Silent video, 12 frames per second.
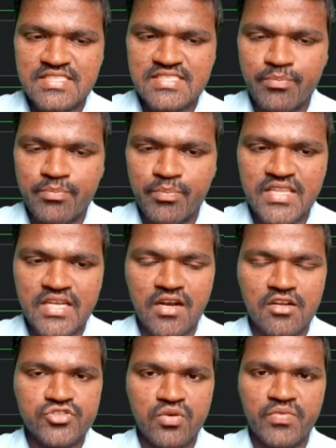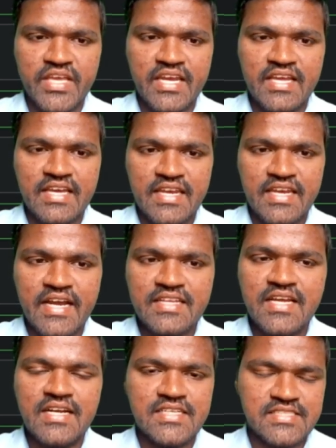this zip method also we can create
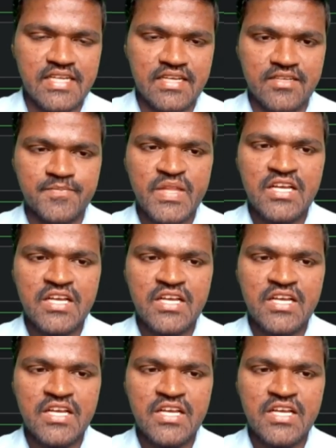the dictionary.